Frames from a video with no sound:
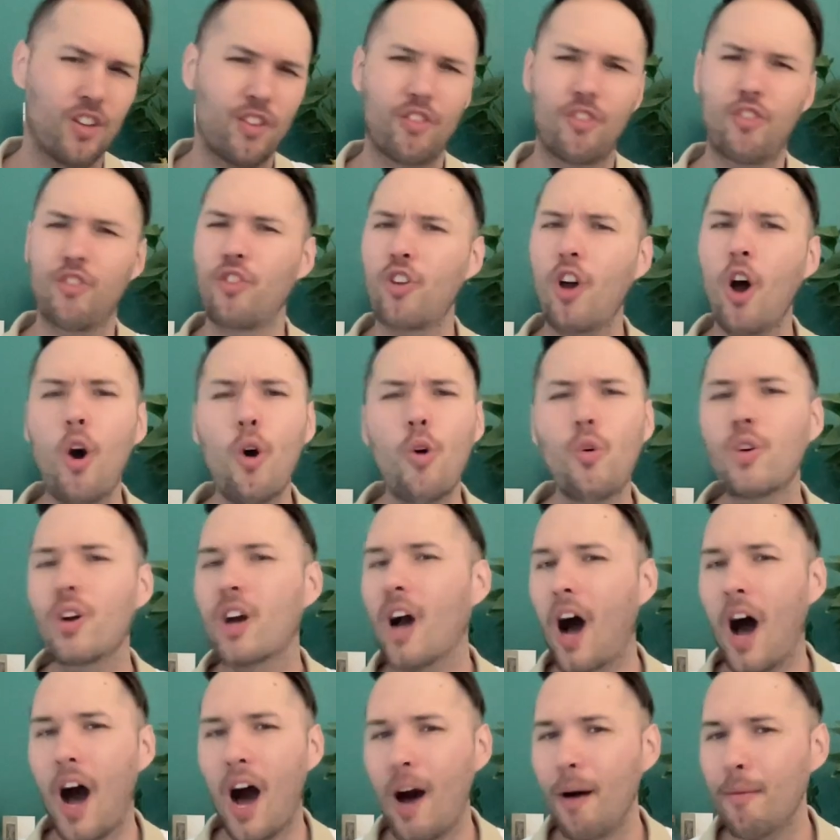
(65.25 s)
so
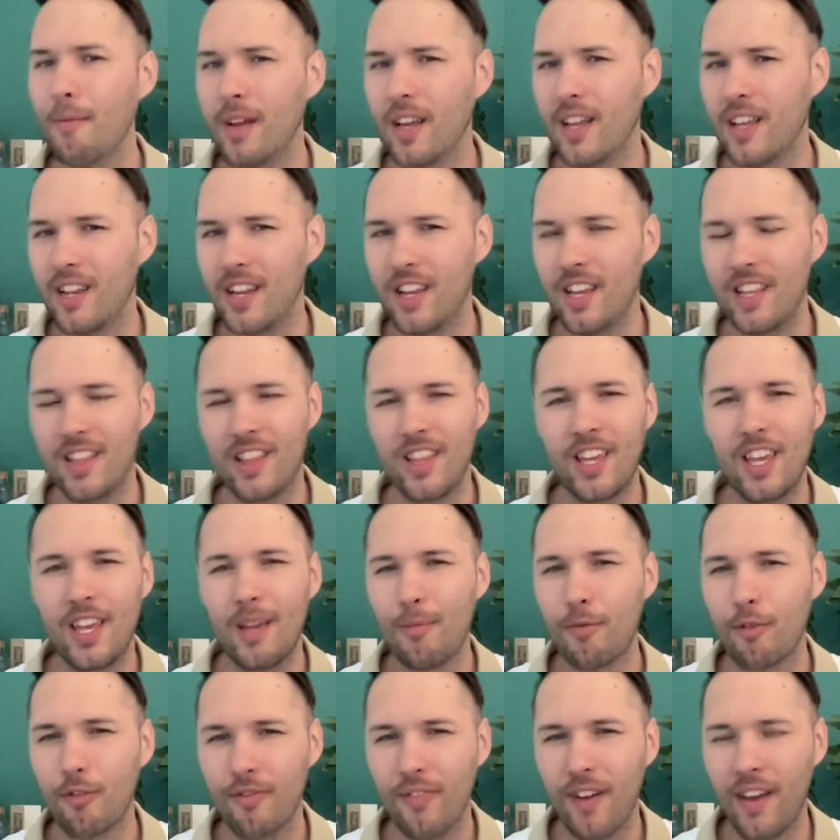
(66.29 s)
common in the
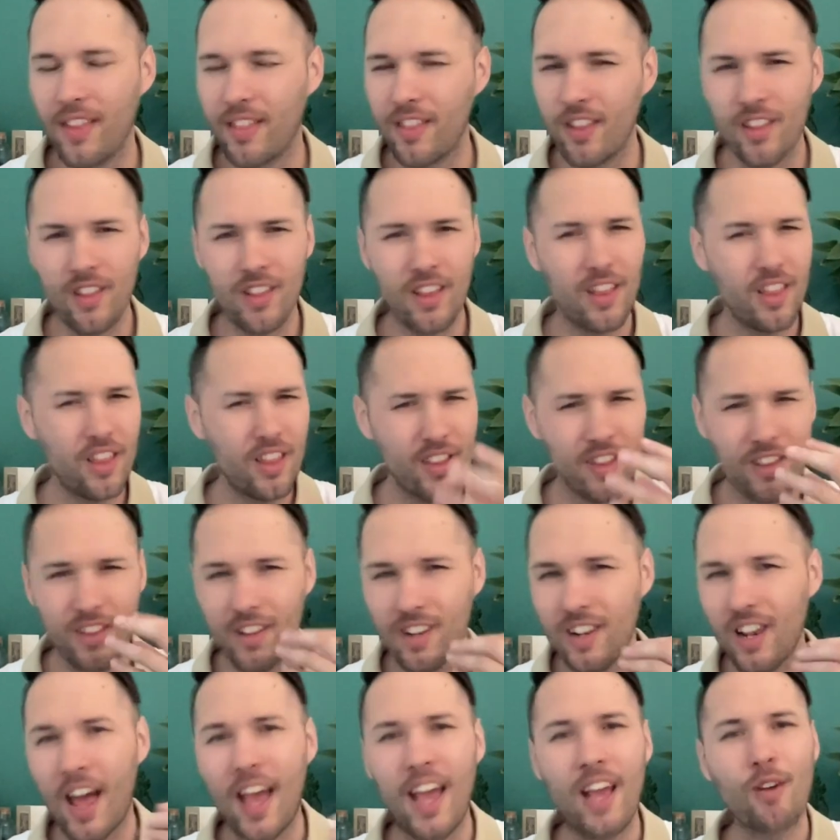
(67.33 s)
Hebrew faith. This
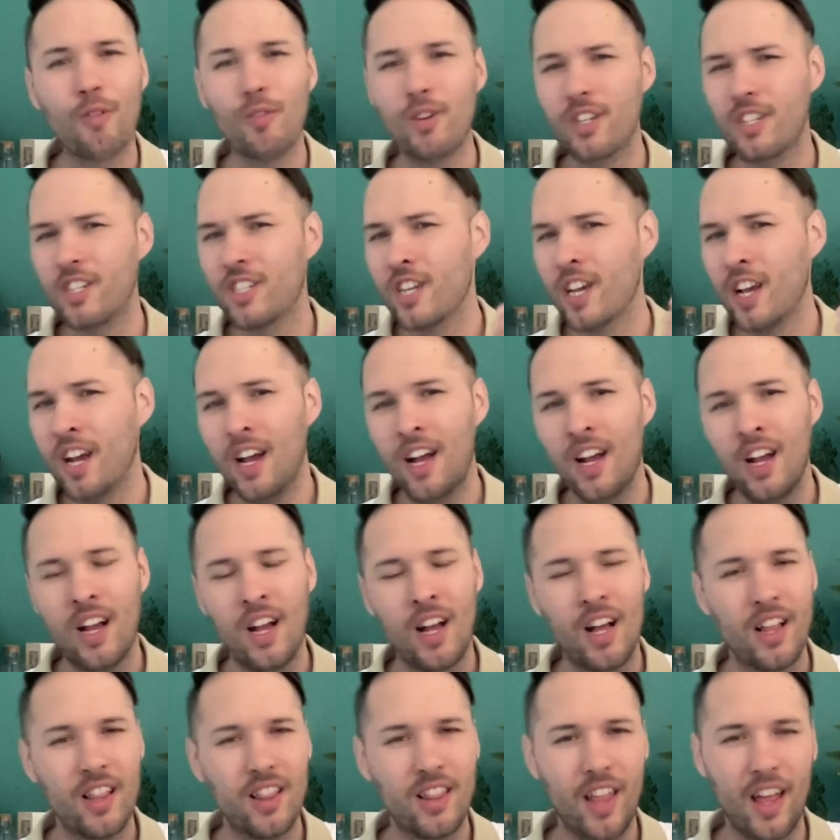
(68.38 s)
is language
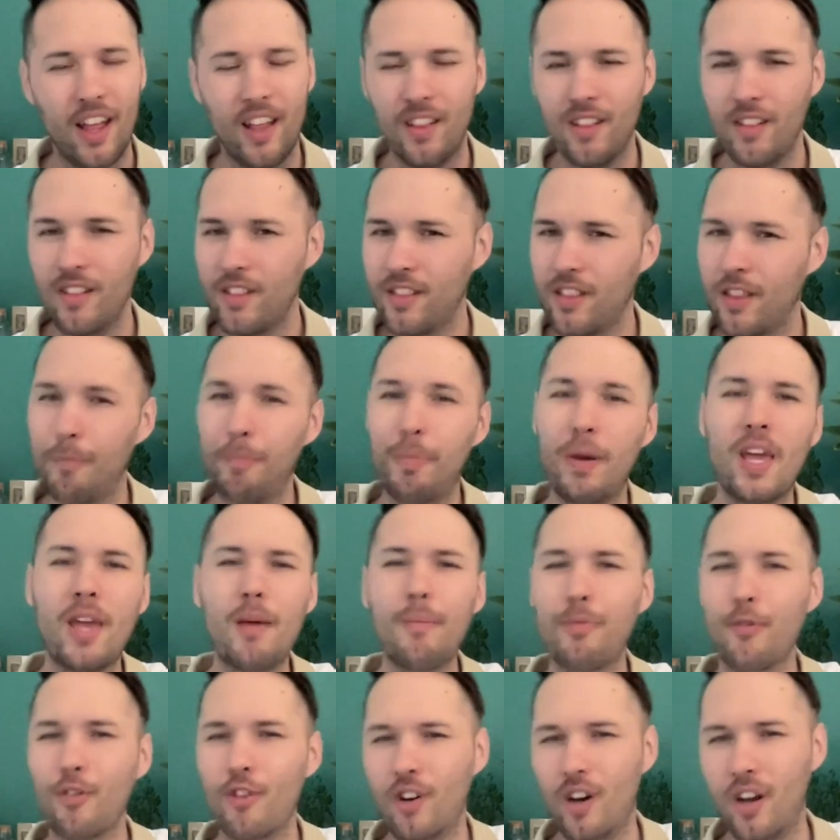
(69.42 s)
that the
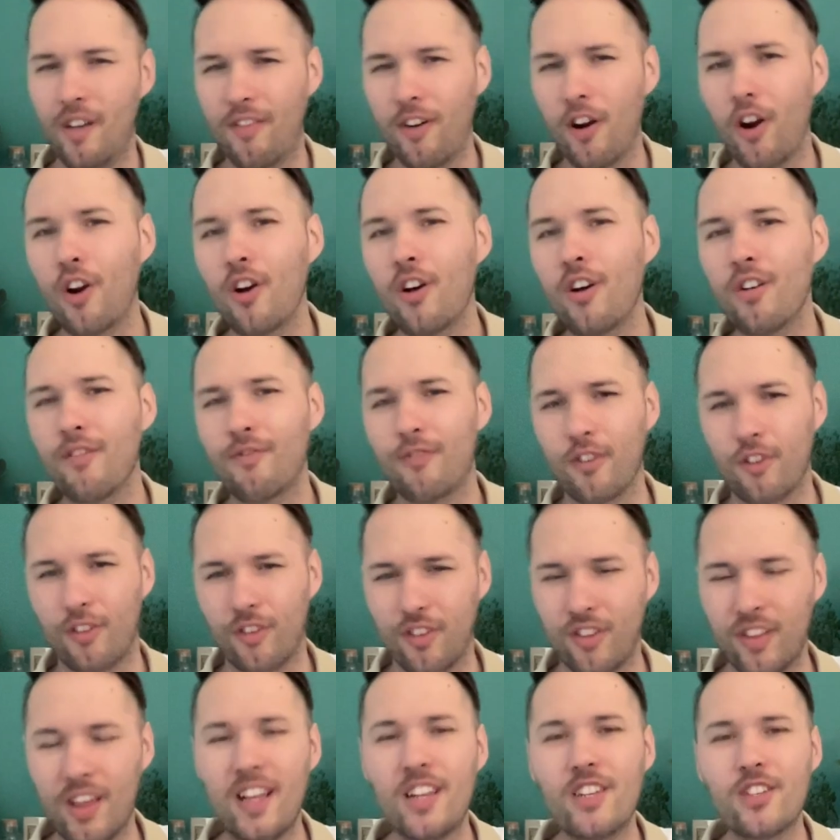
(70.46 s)
people have heard for
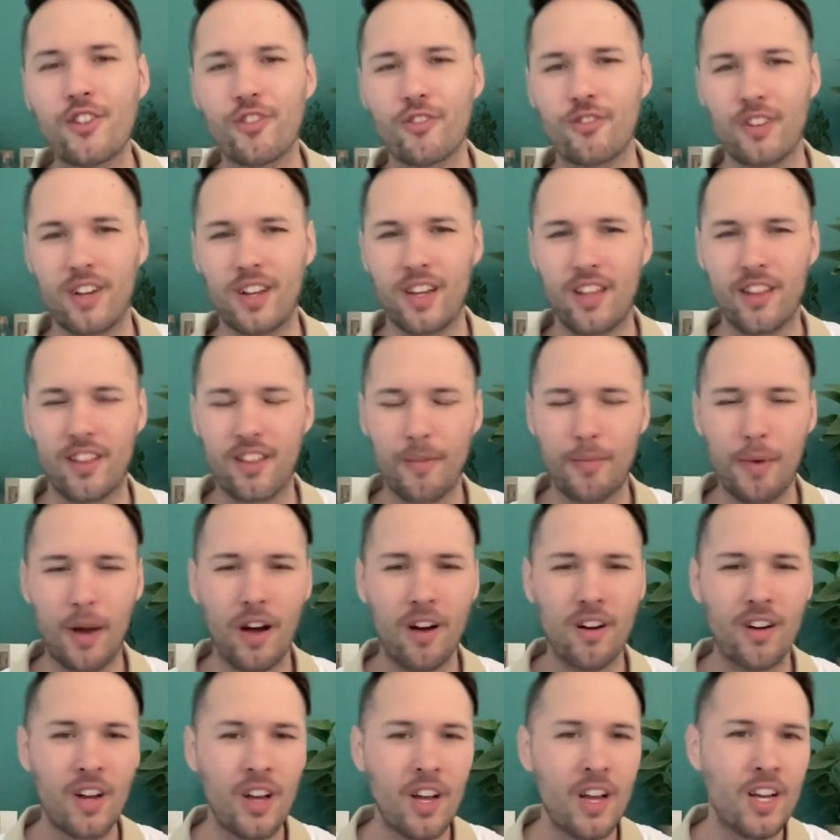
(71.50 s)
centuries
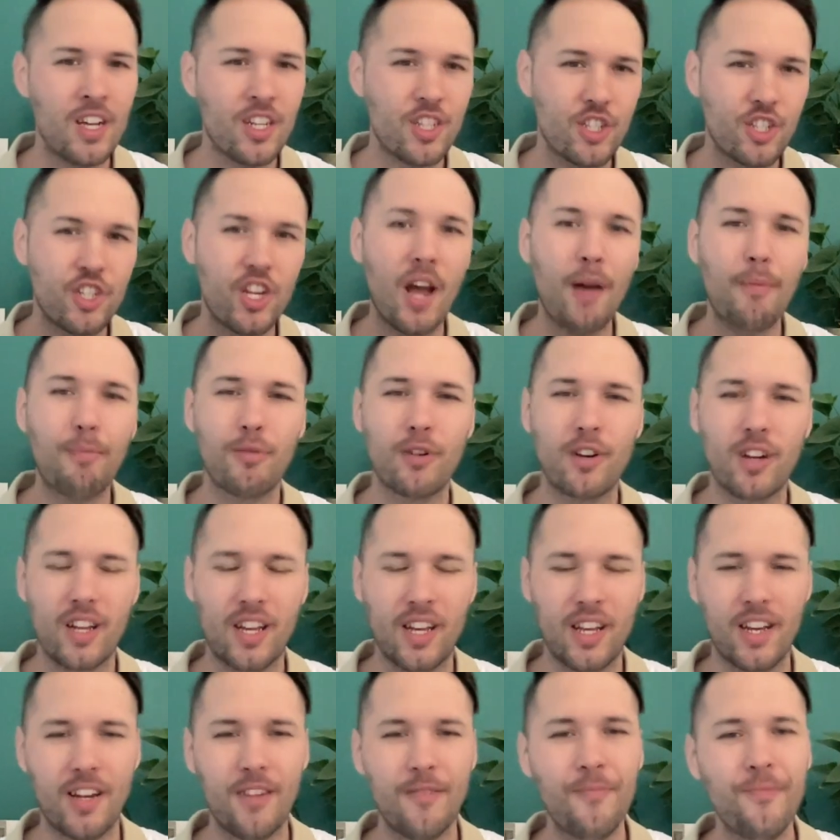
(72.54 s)
about
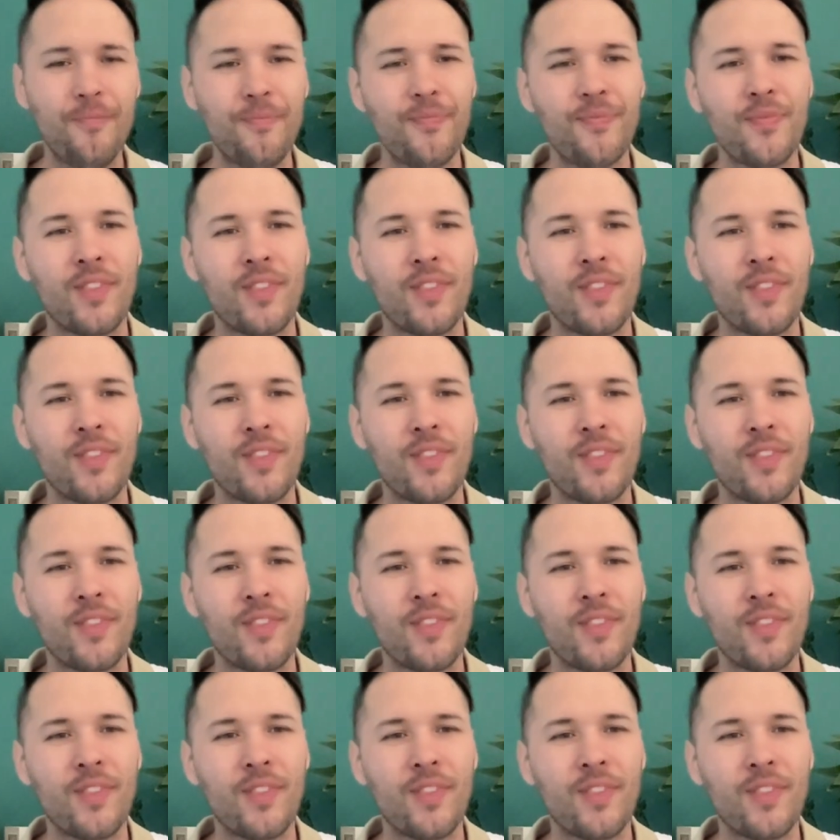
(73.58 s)
shepherding.